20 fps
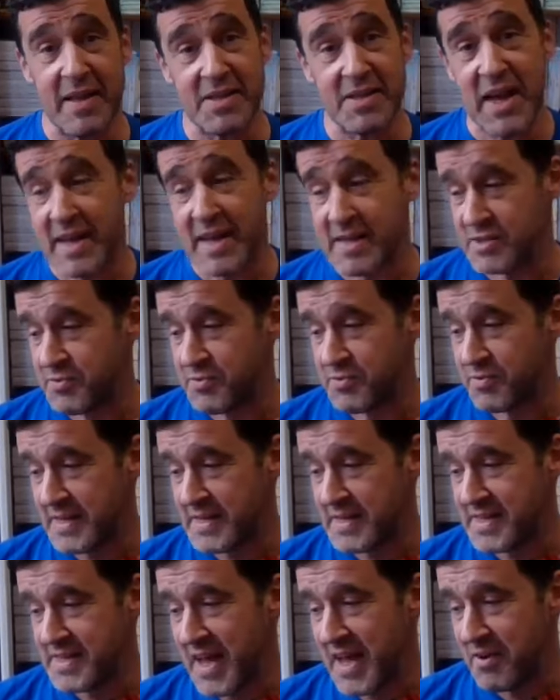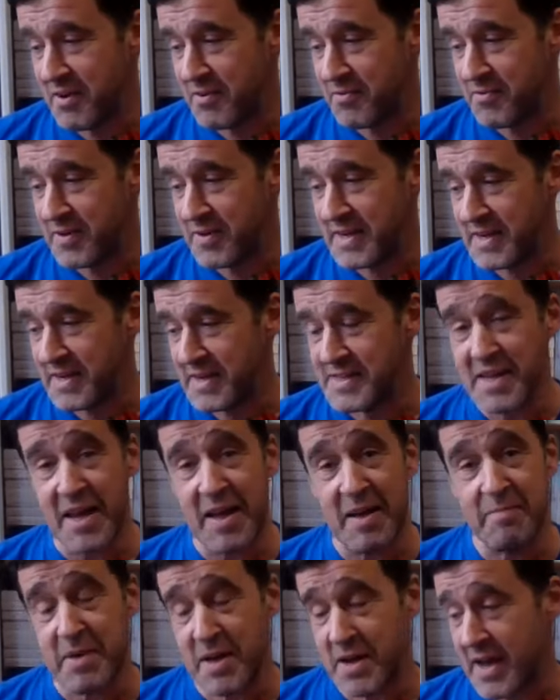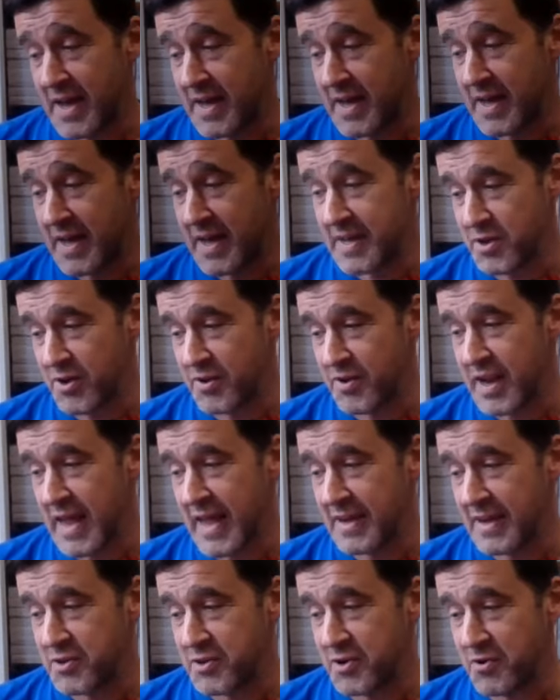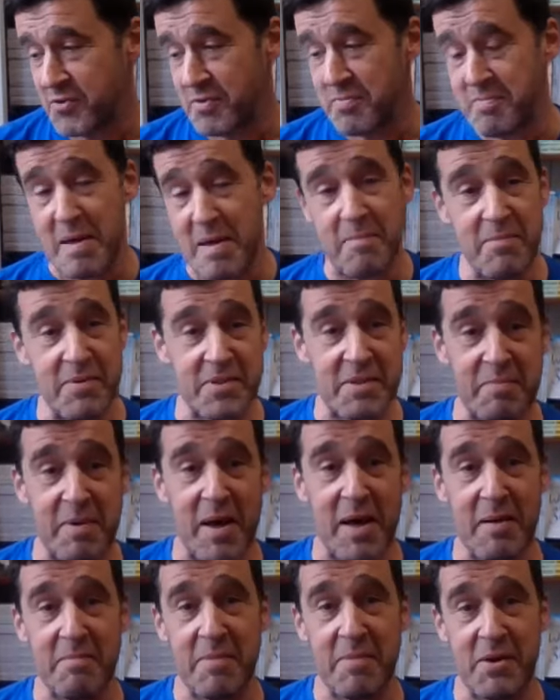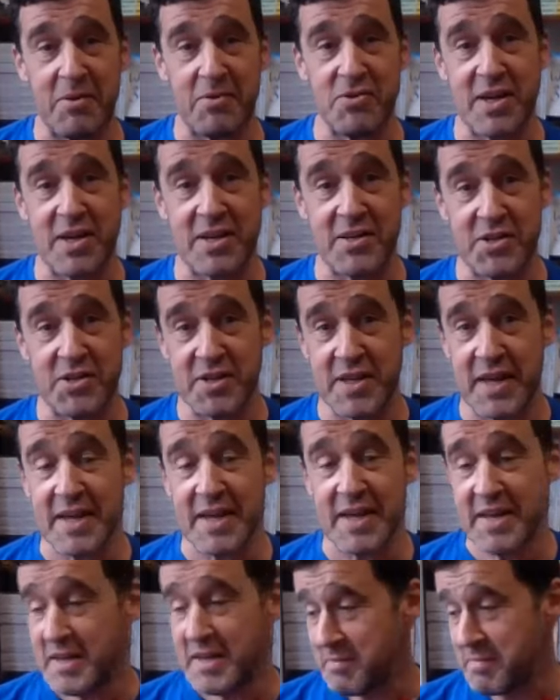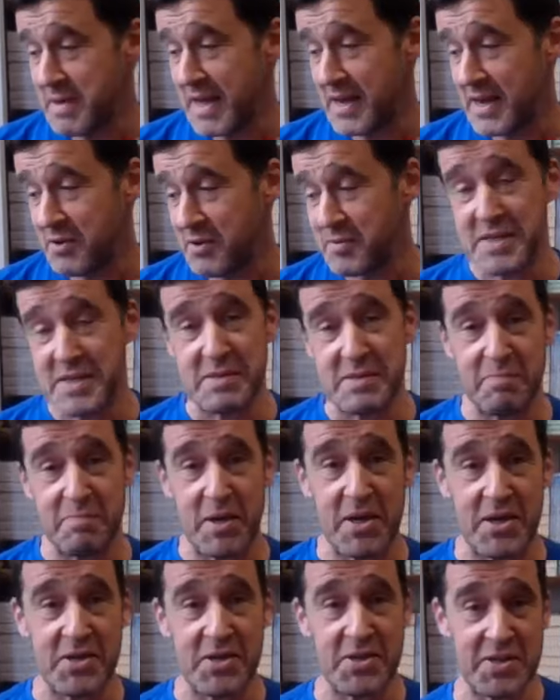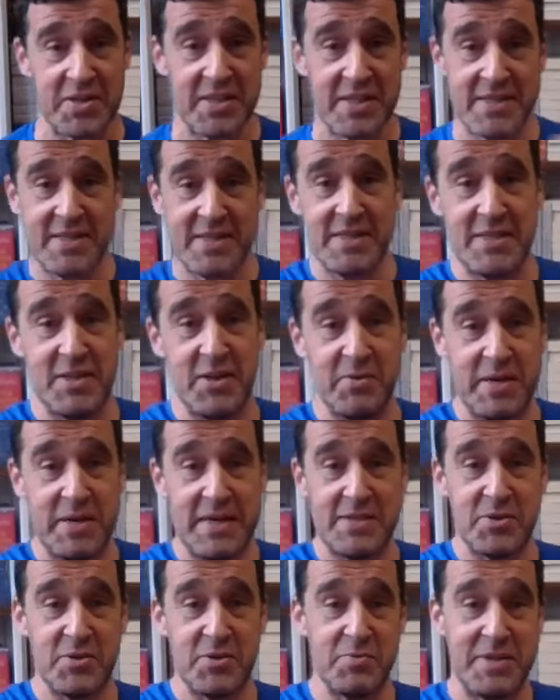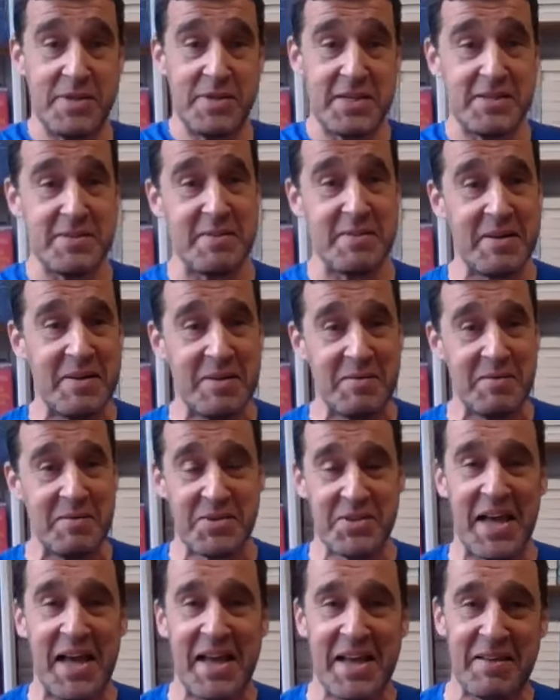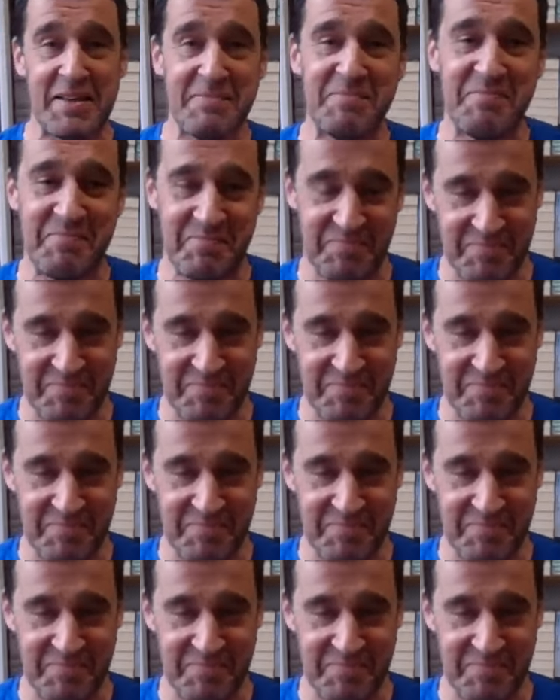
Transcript: Jazz reads an article online called "Remembering the Barnbow Tragedy" by Louise Birch, and this is Louise who's with us today.